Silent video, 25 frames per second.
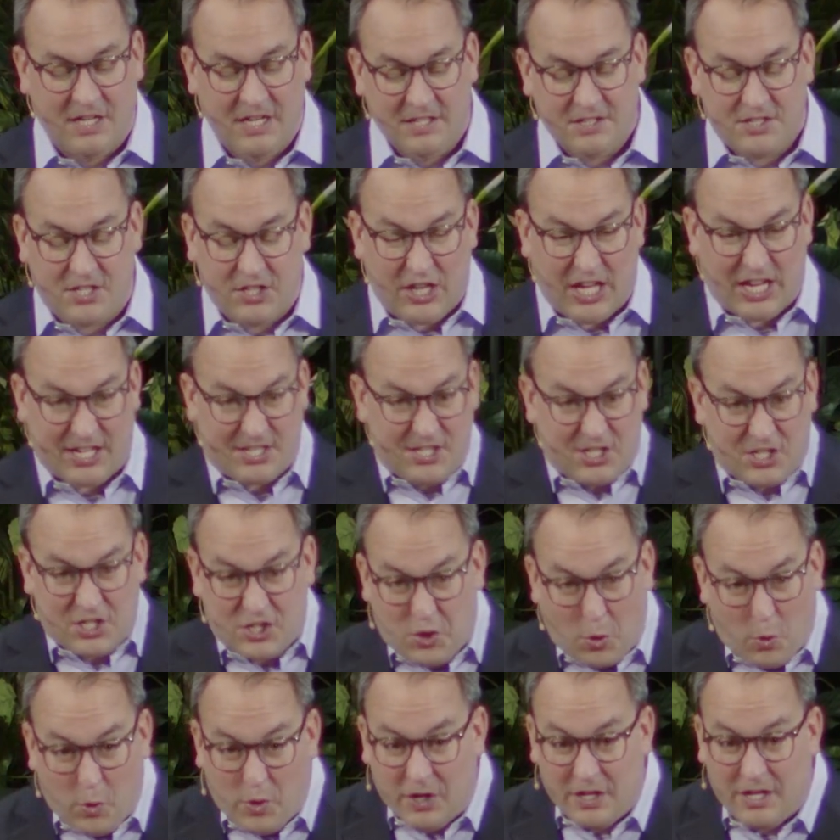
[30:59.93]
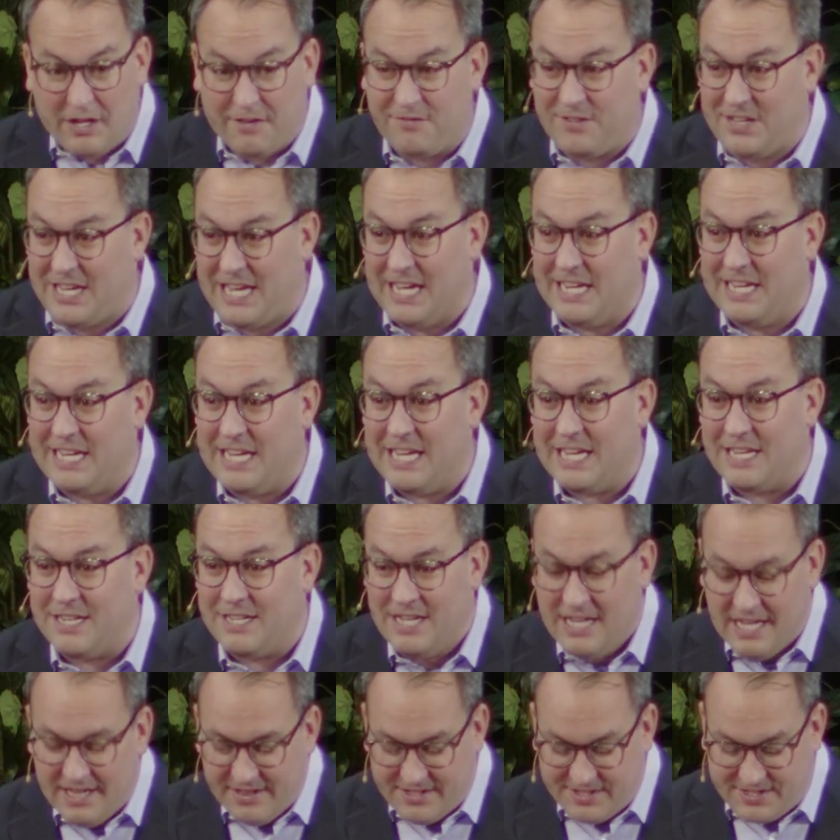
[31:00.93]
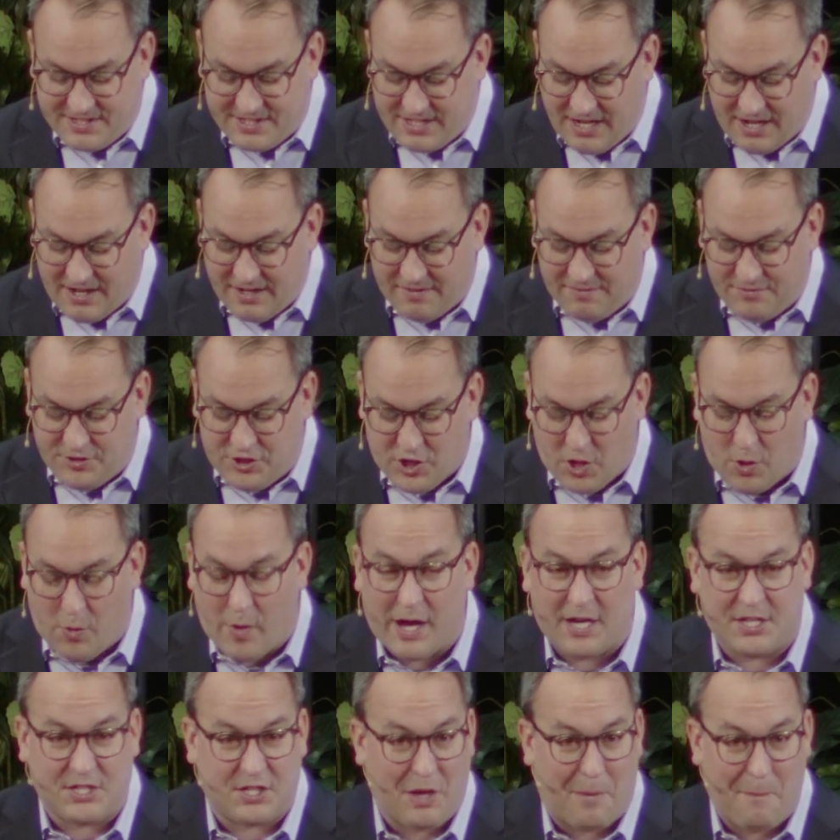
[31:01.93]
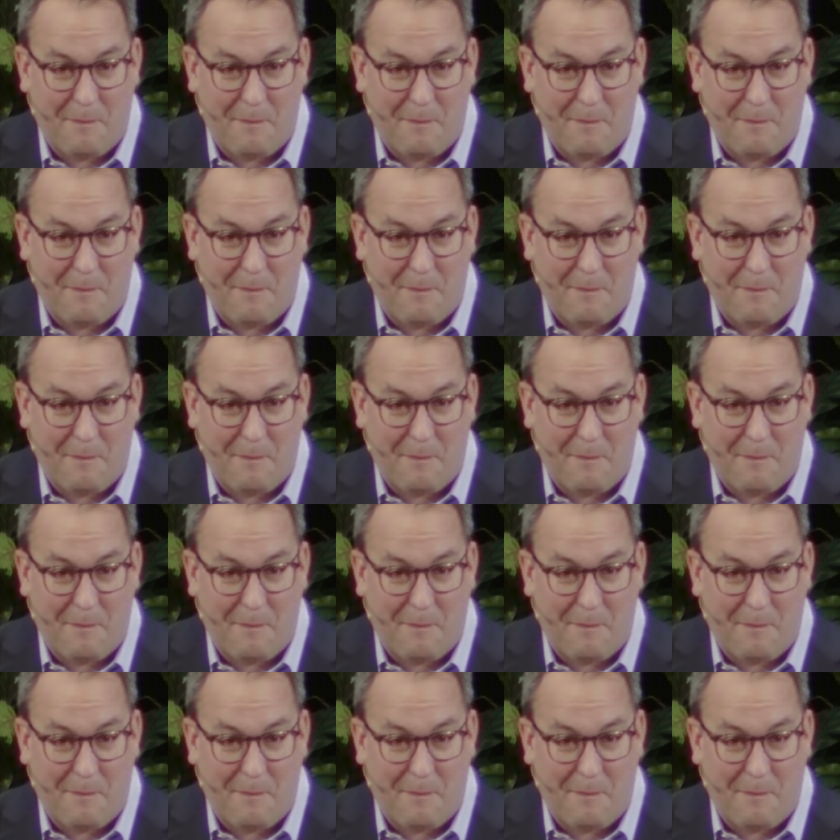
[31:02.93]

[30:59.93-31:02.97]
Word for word: to the sword of Gideon, the son of Joash, a